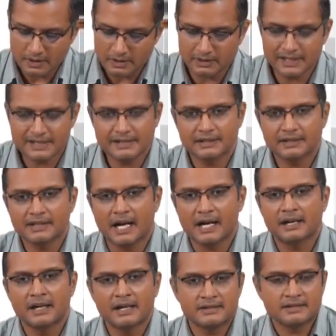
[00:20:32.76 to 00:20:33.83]
let us say that the
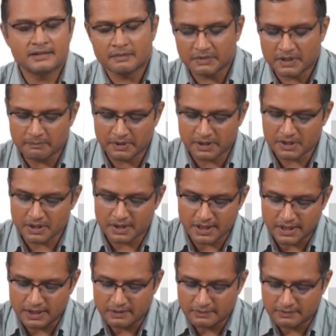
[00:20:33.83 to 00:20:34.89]
ideal gas is some temperature T.